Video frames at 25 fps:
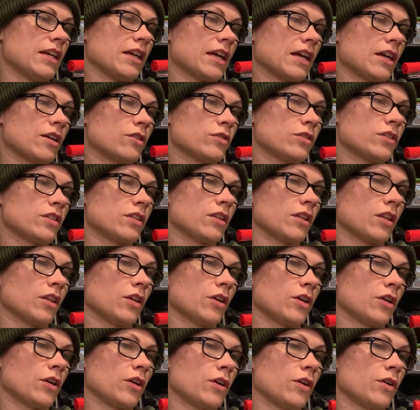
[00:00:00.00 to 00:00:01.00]

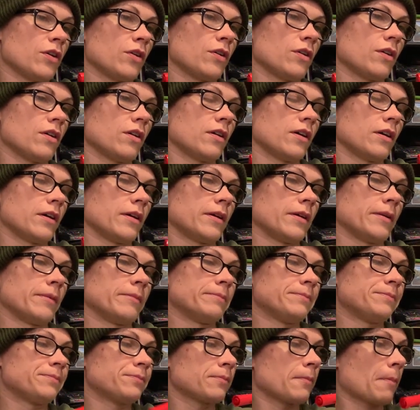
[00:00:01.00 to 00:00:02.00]
counselor
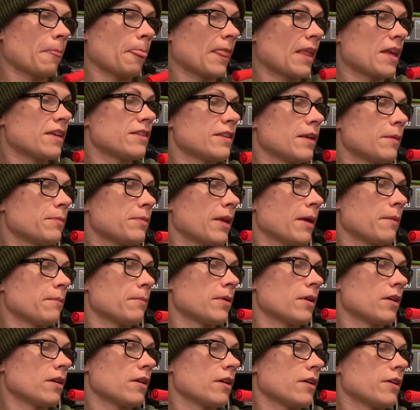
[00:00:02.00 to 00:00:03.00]

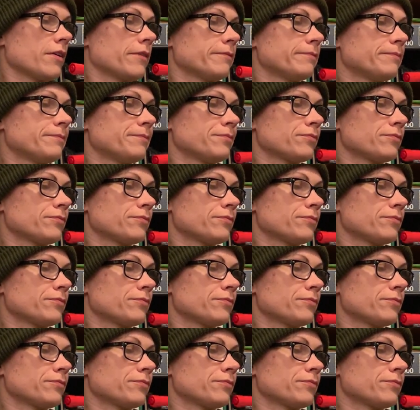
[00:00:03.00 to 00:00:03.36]
September